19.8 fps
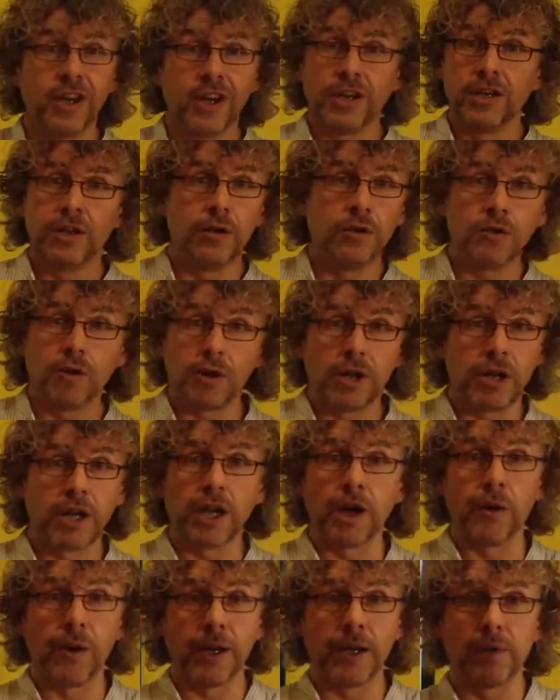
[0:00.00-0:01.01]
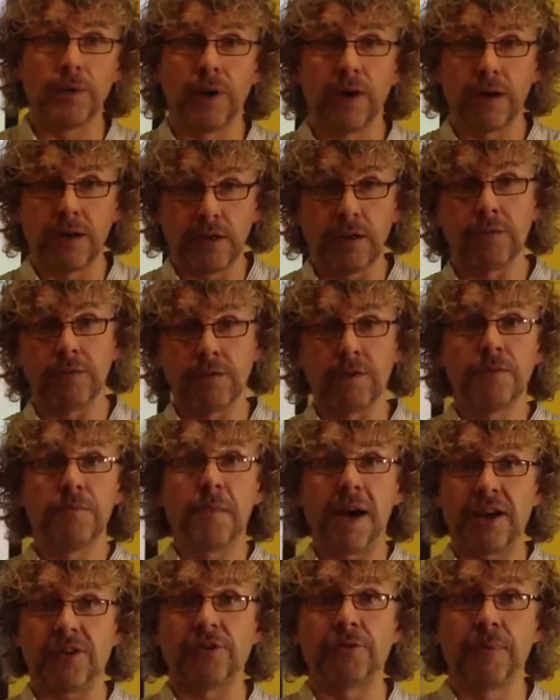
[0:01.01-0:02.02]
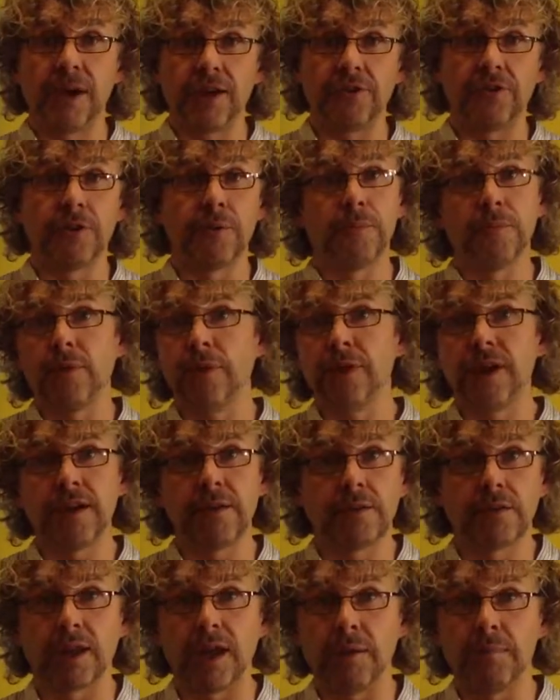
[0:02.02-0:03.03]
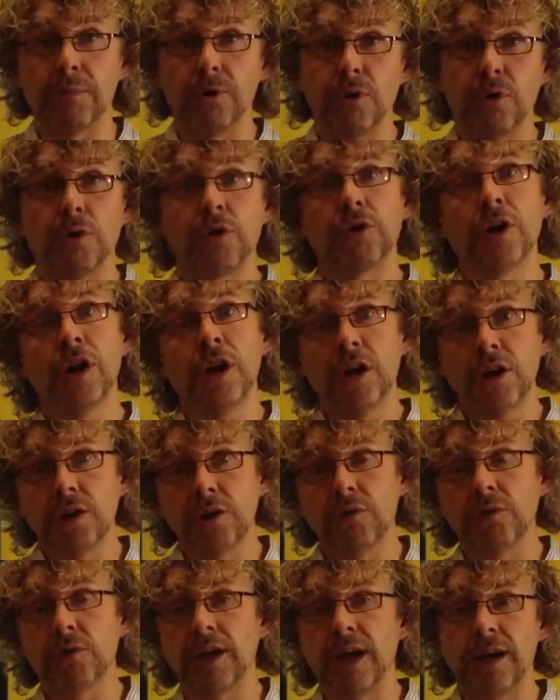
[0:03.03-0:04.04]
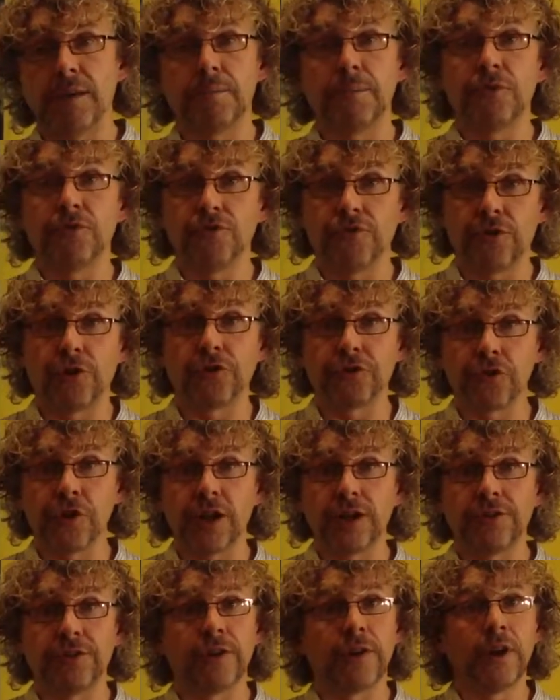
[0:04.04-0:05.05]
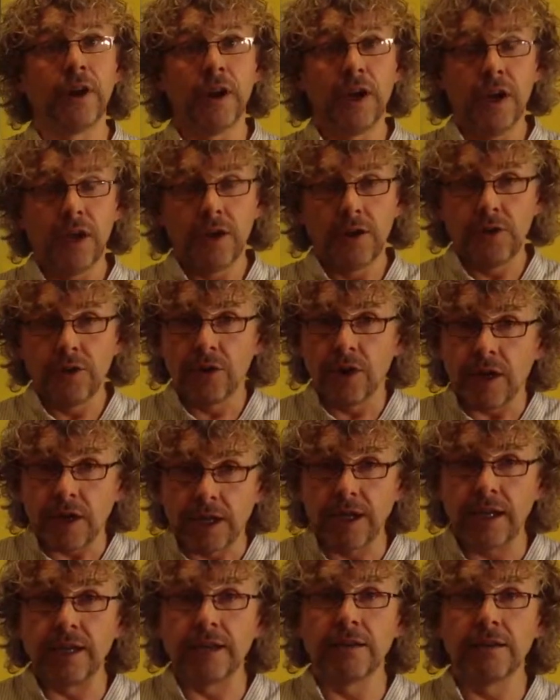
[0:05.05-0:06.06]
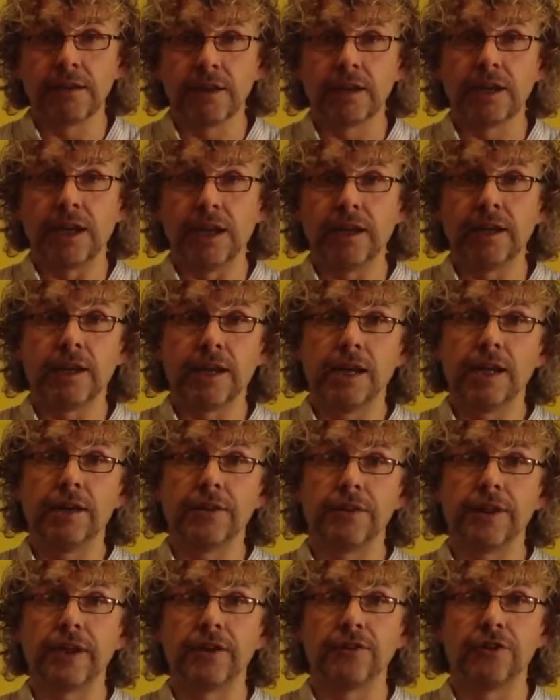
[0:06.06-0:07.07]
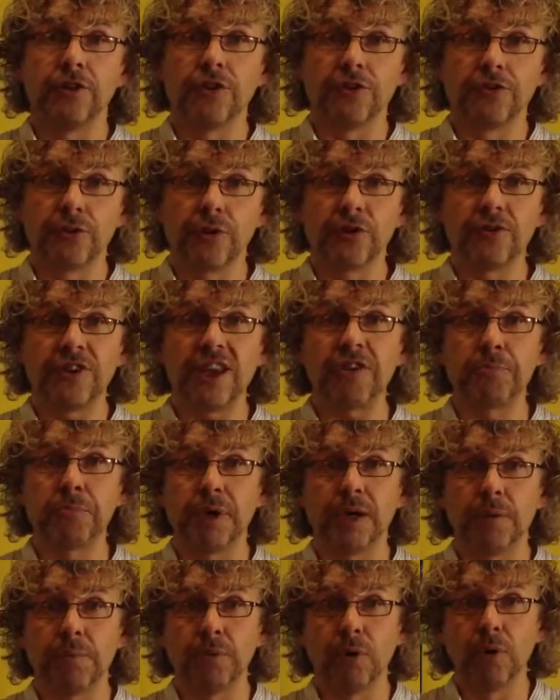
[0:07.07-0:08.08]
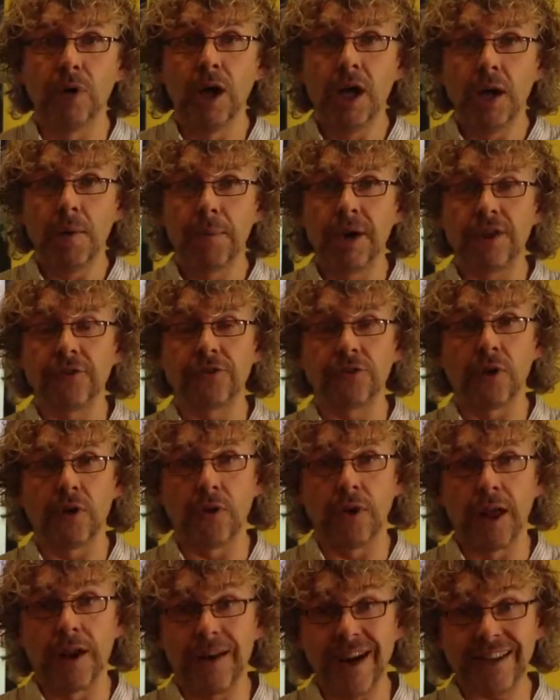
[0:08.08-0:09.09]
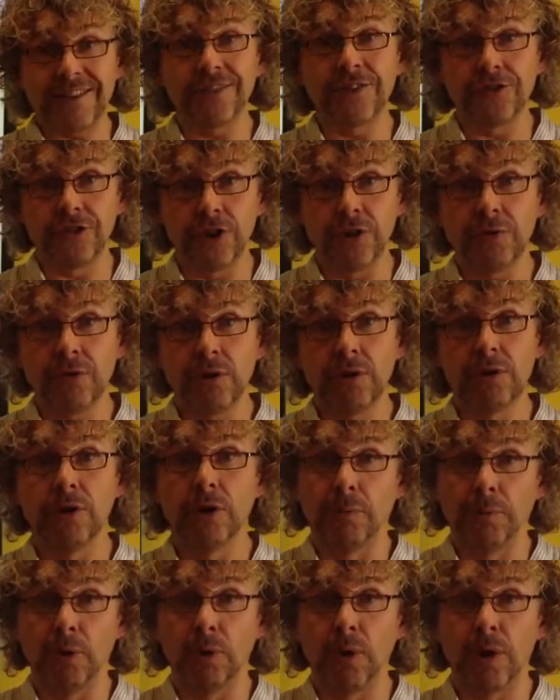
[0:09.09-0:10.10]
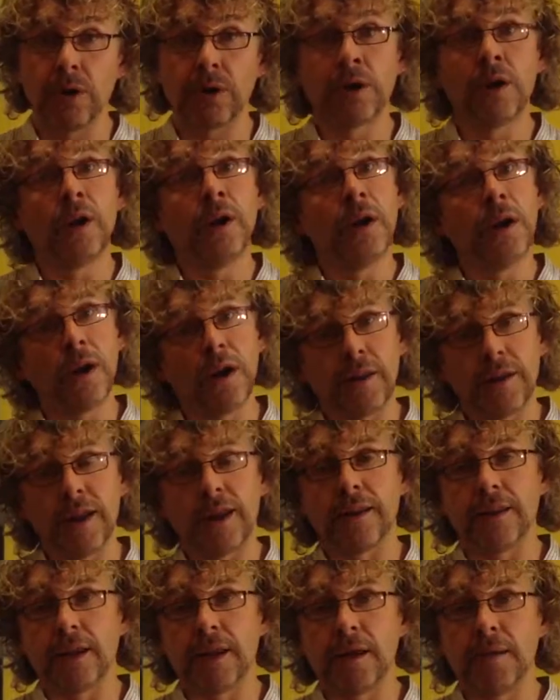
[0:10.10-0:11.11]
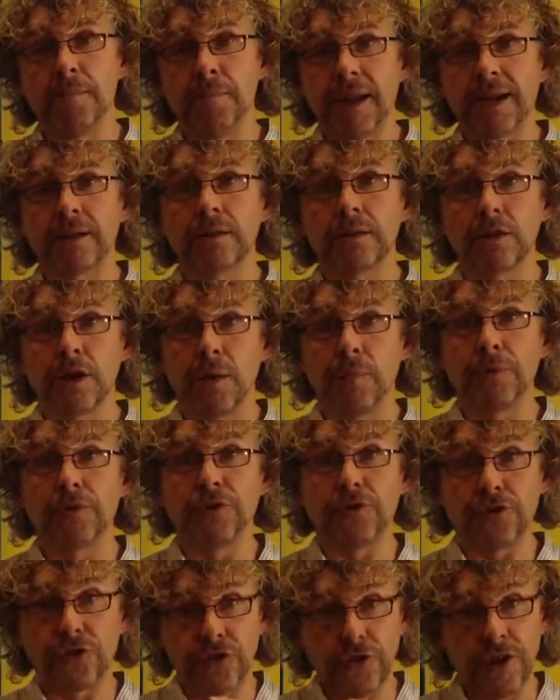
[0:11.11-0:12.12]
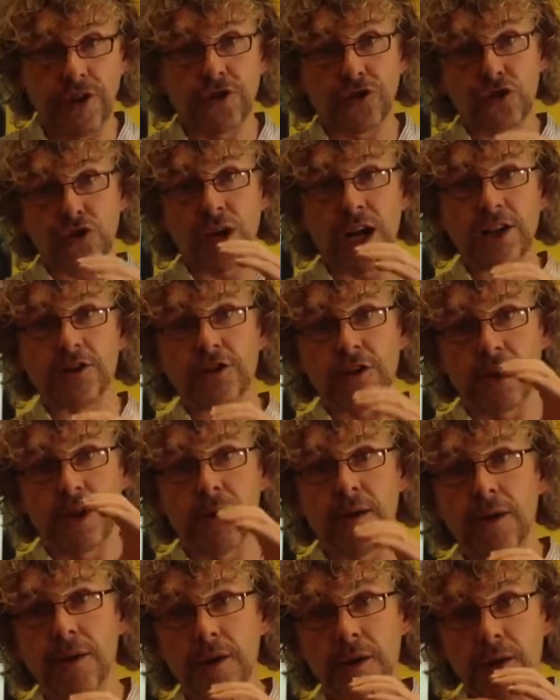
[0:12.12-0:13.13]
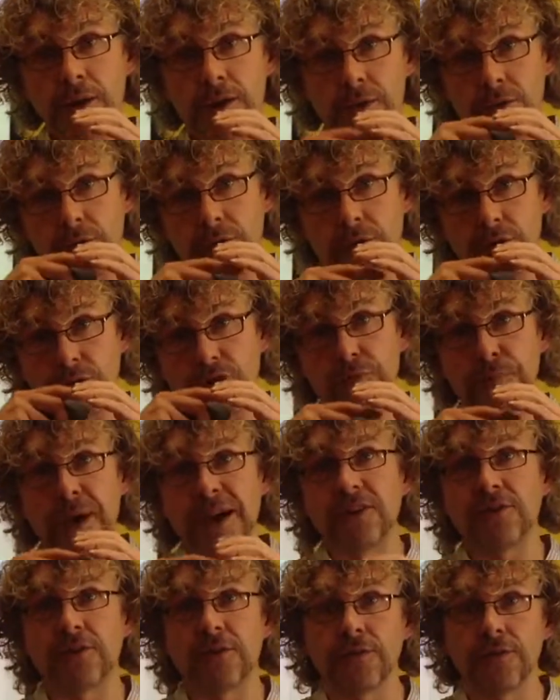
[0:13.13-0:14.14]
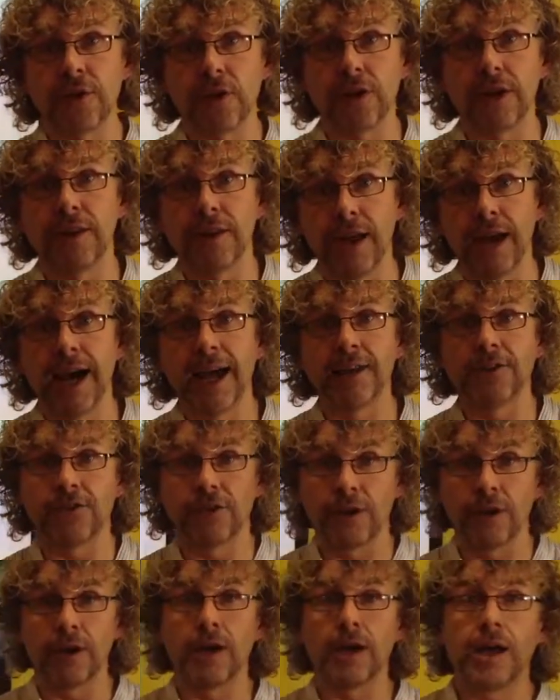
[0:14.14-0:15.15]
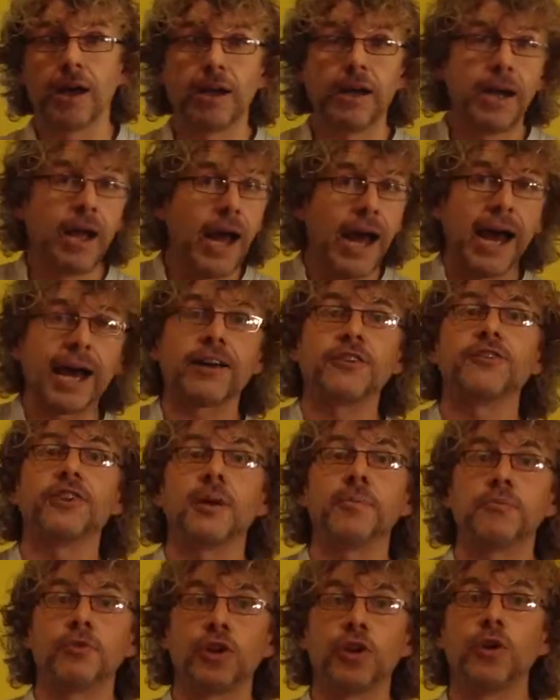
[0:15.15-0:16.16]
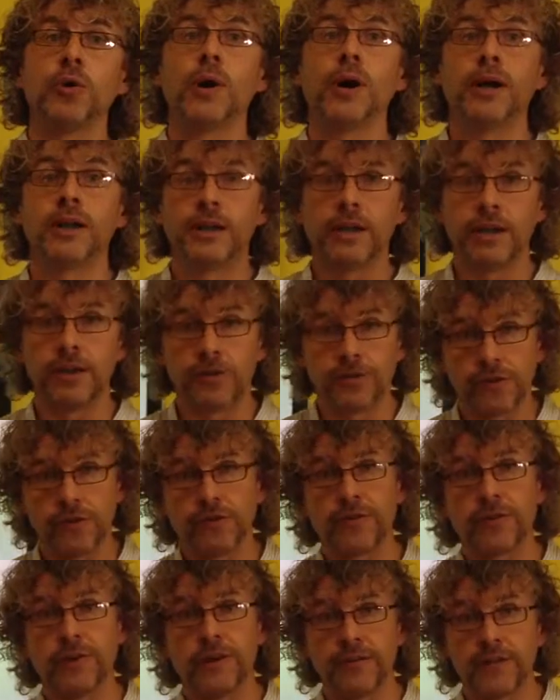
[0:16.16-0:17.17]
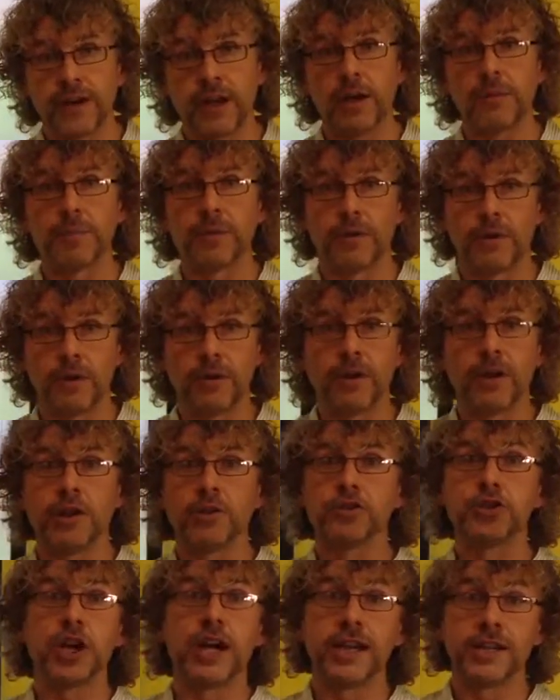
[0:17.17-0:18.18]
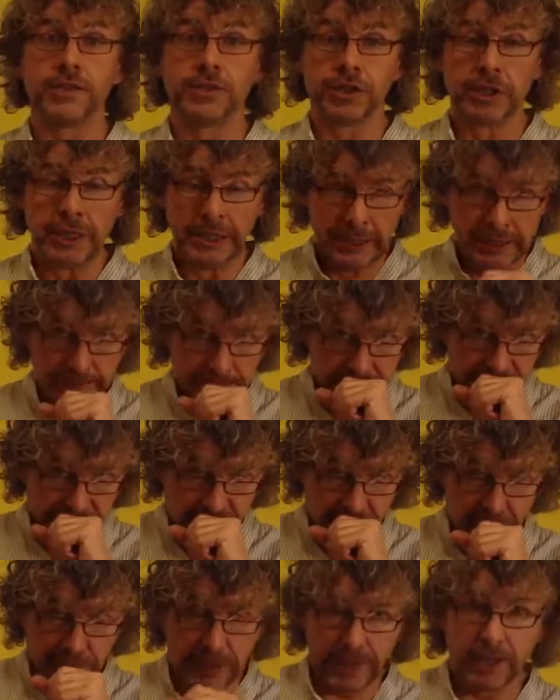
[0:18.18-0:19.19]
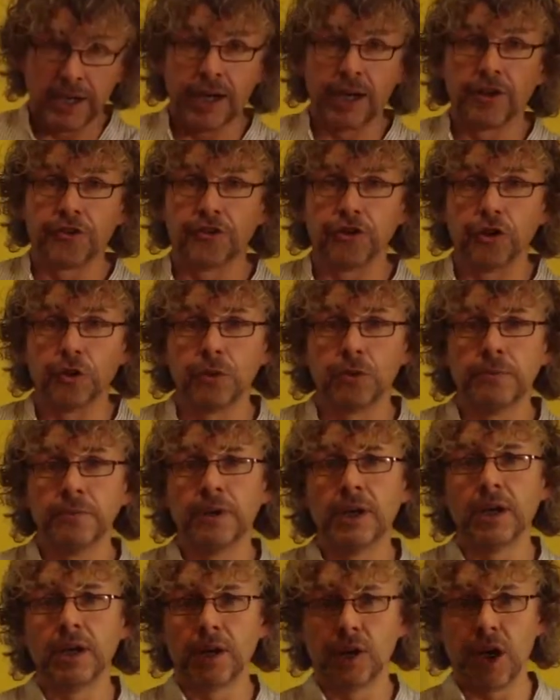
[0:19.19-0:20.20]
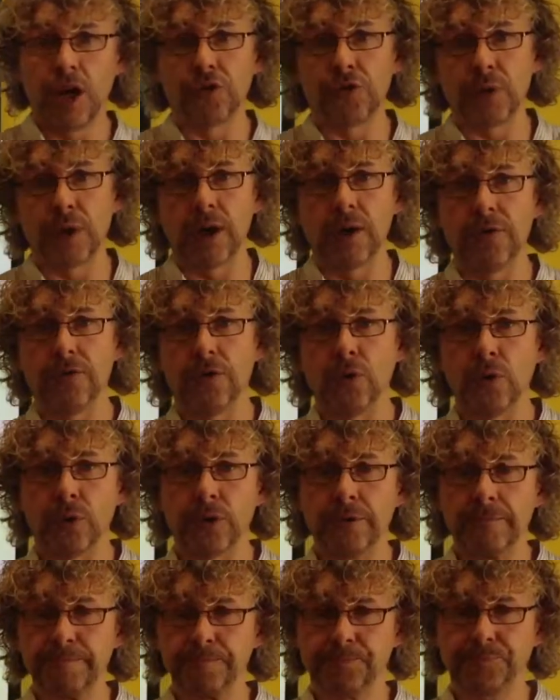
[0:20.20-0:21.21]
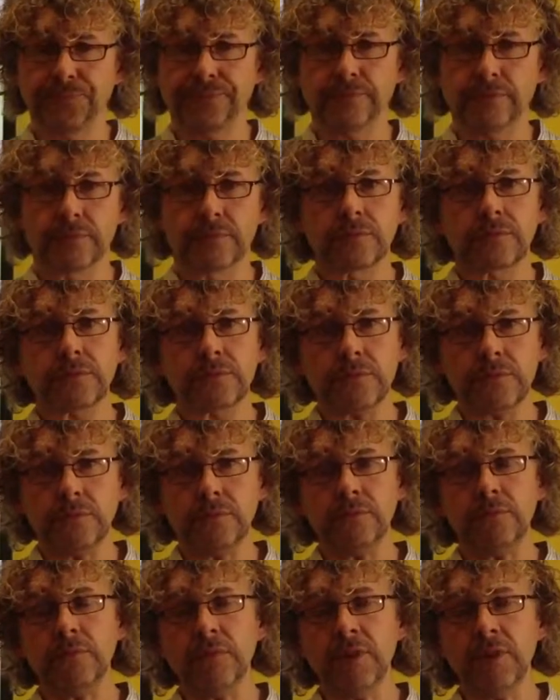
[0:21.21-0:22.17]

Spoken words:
because otherwise you're not going to go anywhere. You maximise them, they will get bored, you'll get frustrated. Key thing is to assess people based on their attitude, number one, and then their mental competence and the stretch, the space they've got in their head to accept new ideas and to develop and change, as we go forward.